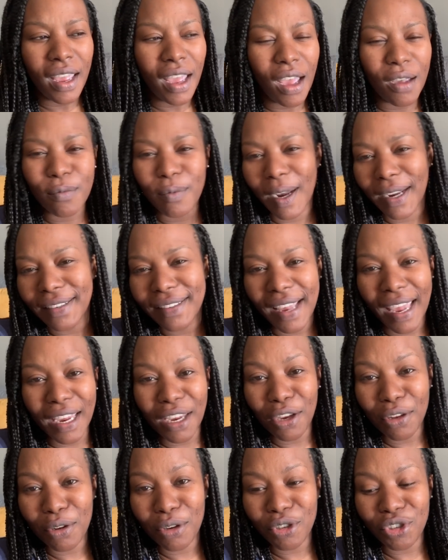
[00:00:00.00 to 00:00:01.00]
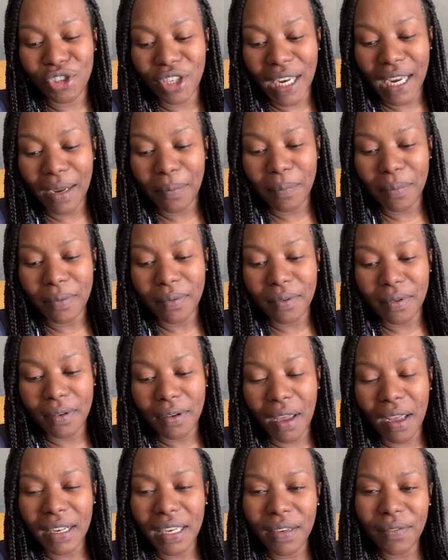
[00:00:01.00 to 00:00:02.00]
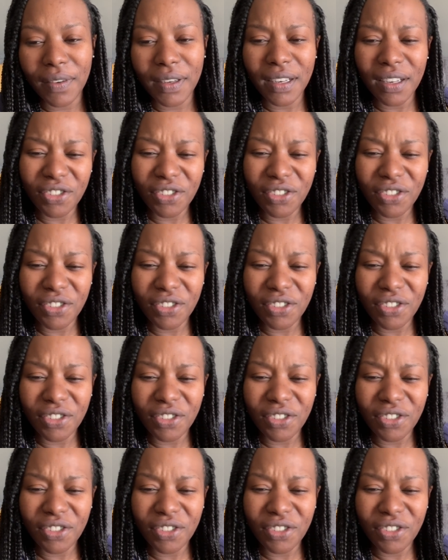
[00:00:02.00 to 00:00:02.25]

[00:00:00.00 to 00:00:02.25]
a rectangular shape not even.